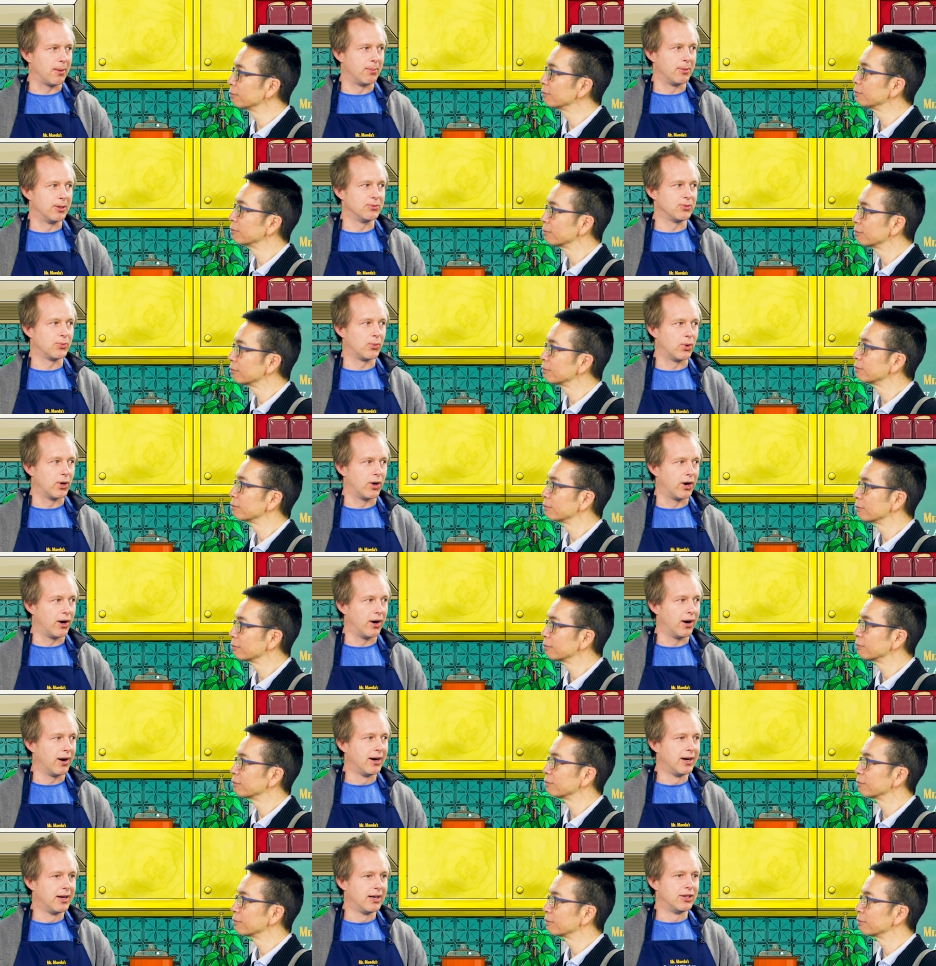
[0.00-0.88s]
Speaker 1: problems
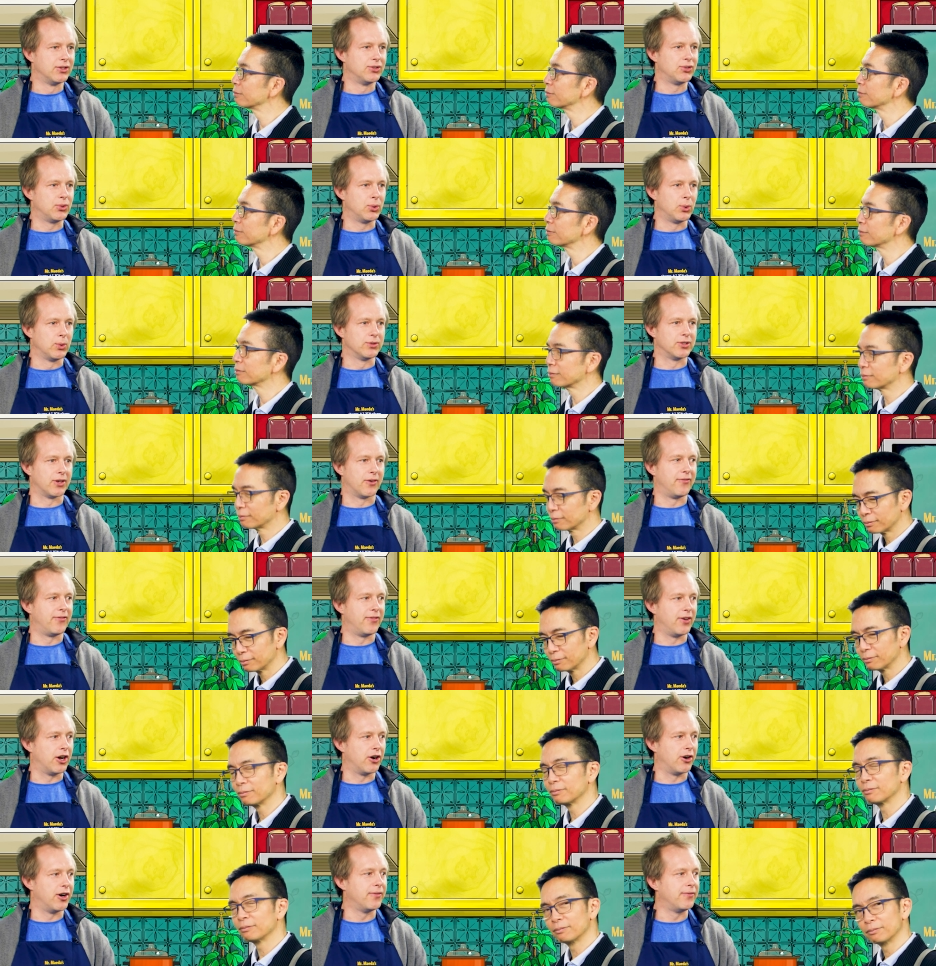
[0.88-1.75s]
where tools are
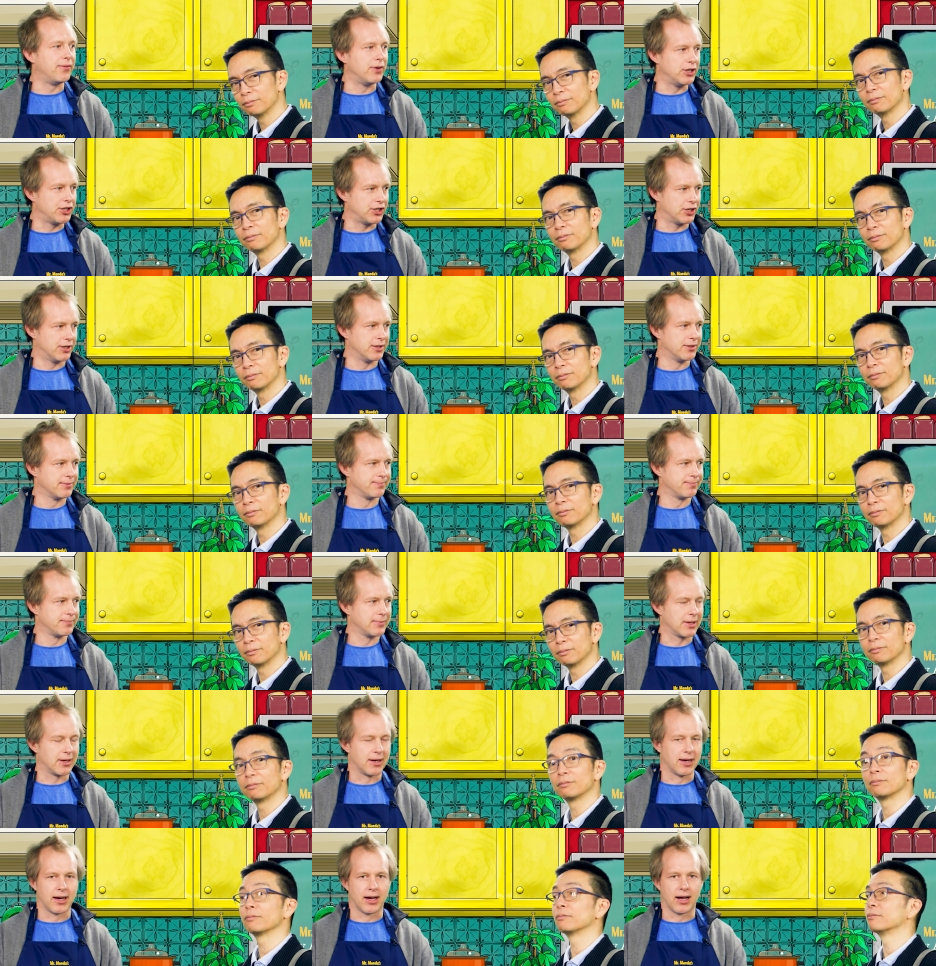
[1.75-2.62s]
very efficient.
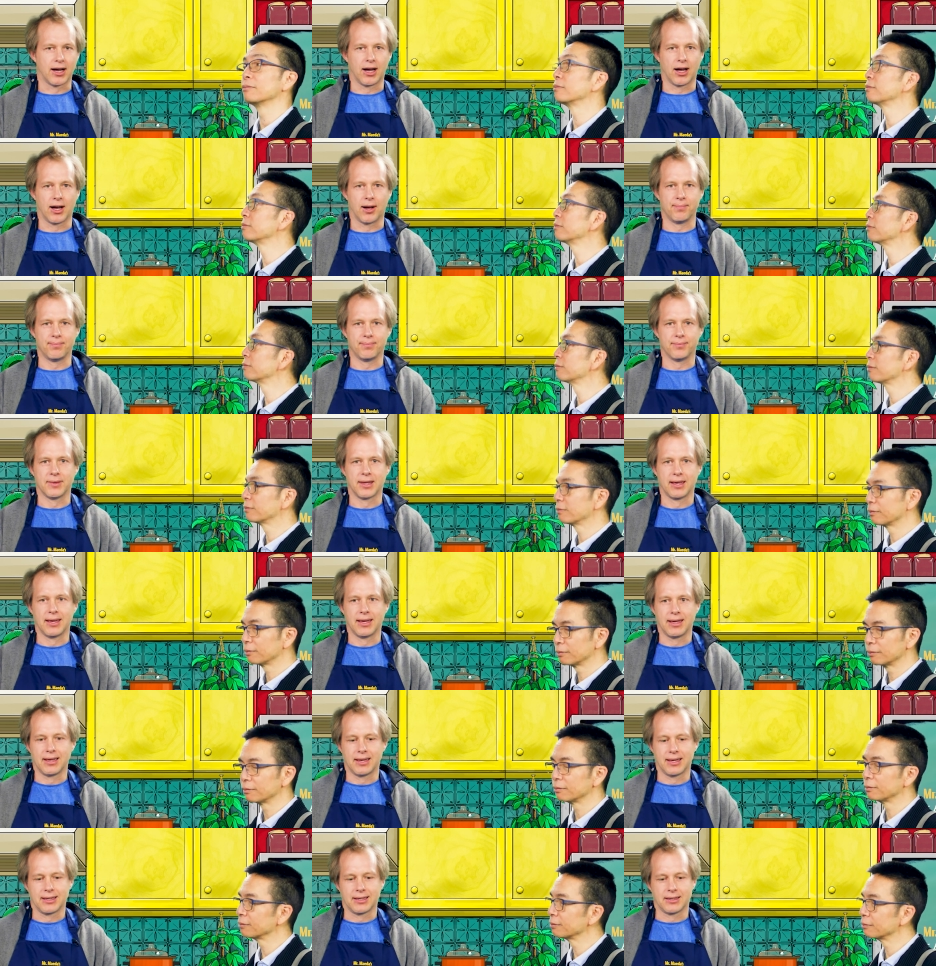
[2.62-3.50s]
Mm-hmm. Uh,
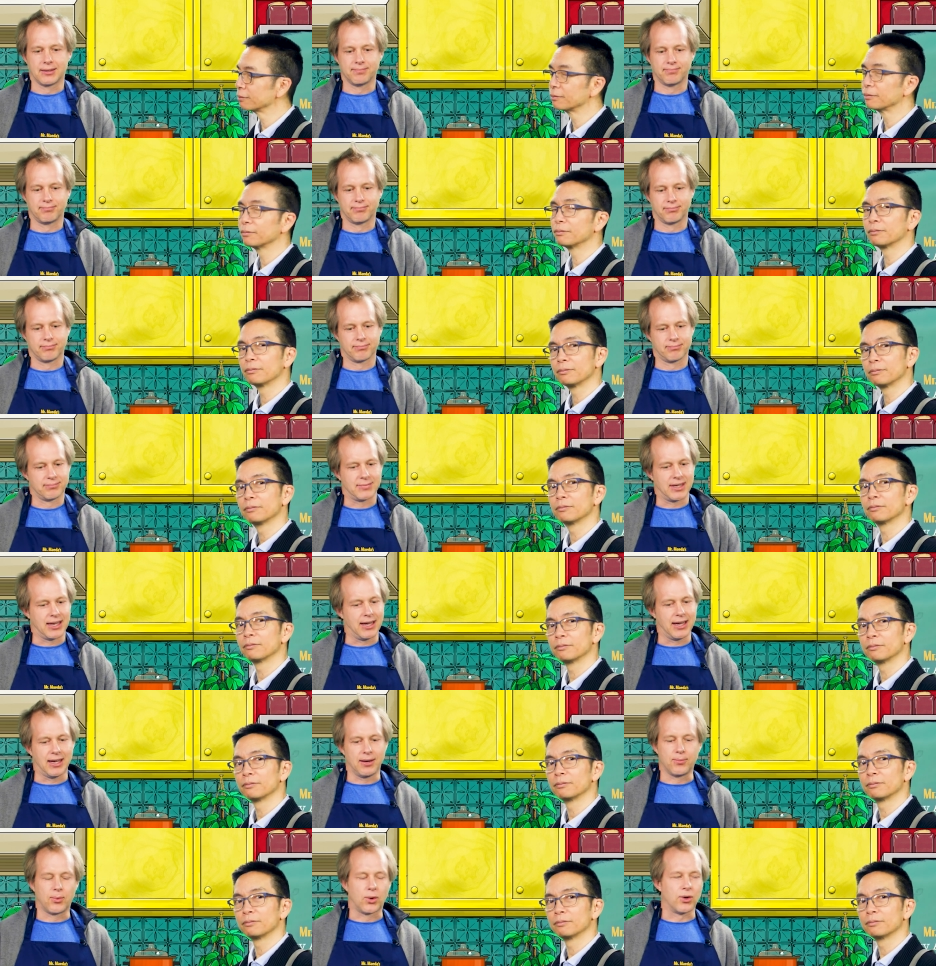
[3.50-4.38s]

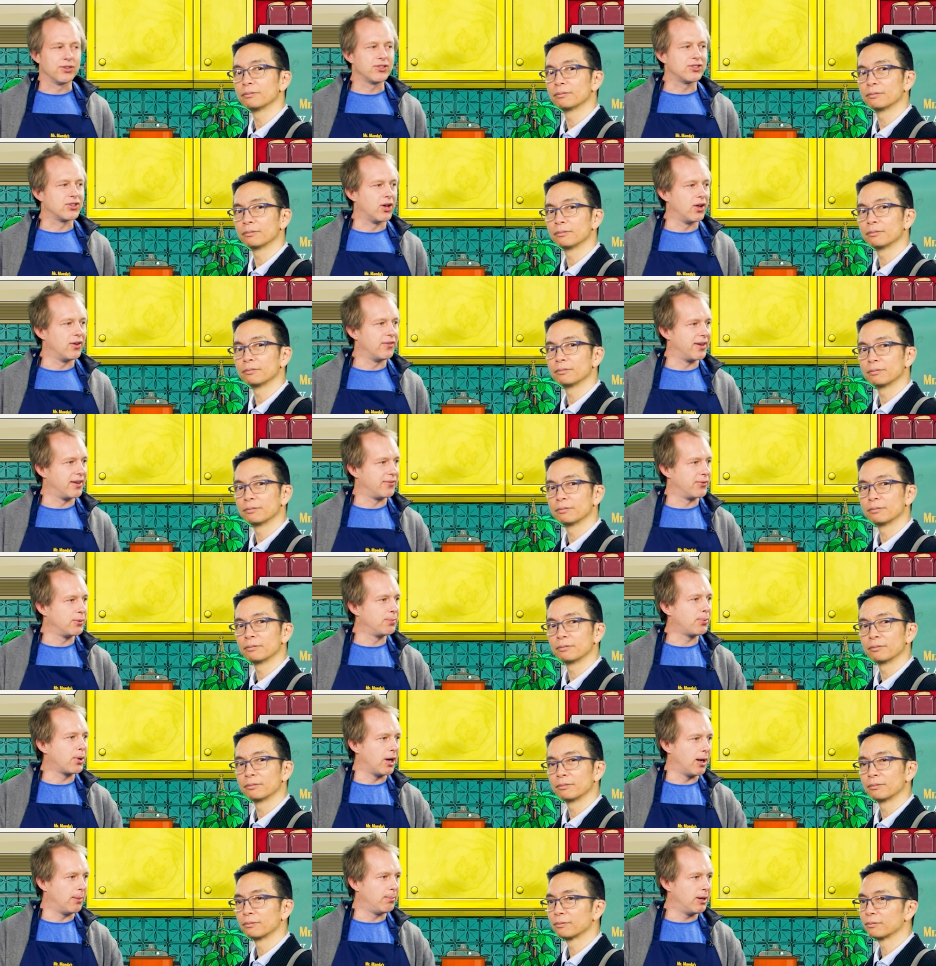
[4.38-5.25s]
it won't solve every
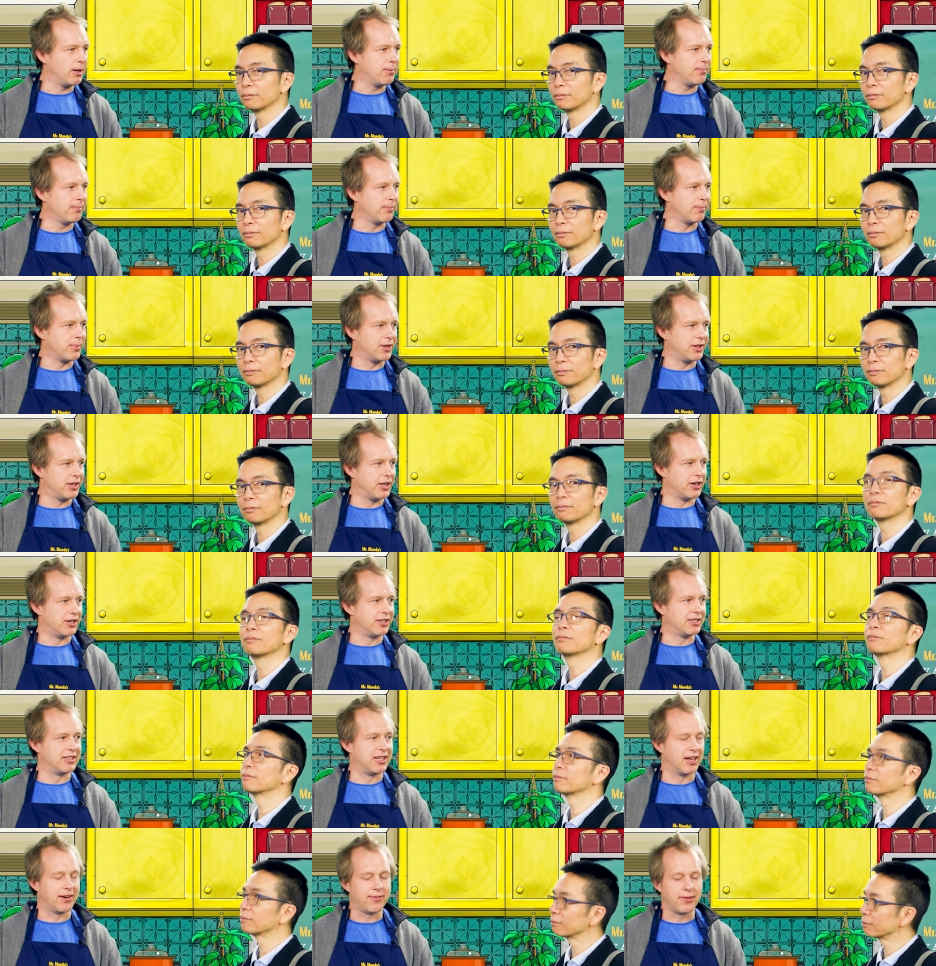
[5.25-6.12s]
problem, but there
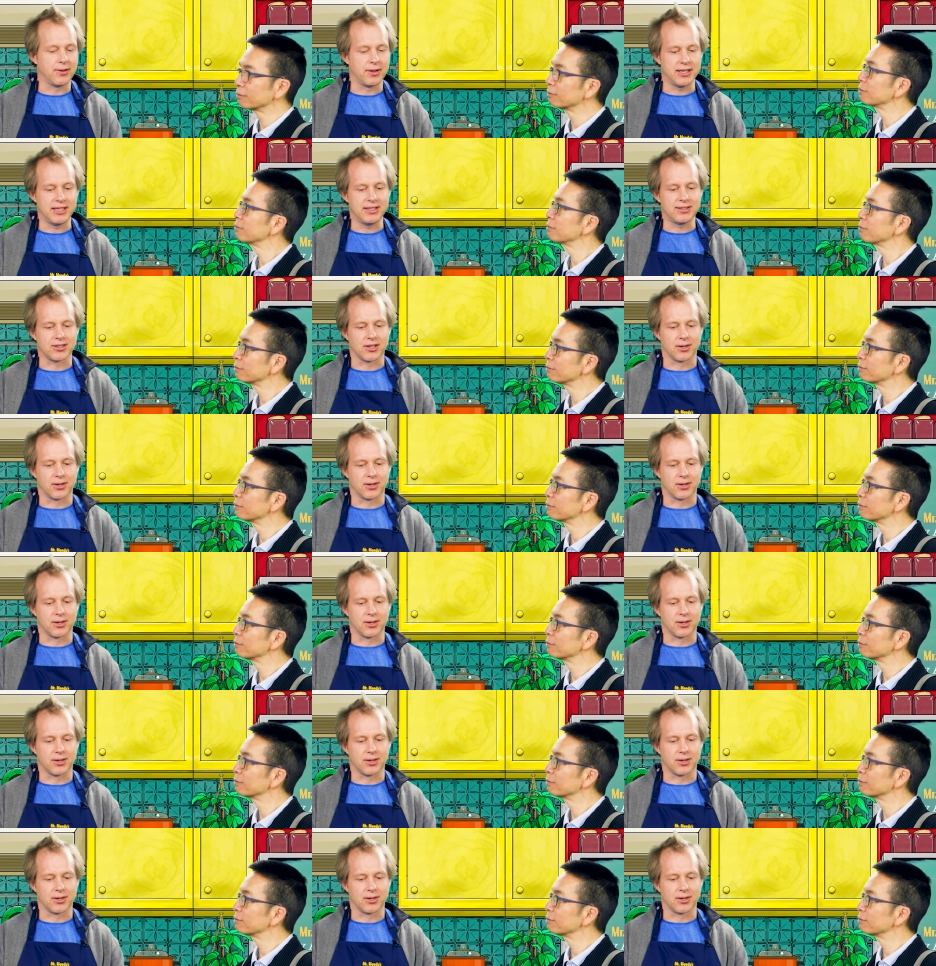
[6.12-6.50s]
are definitely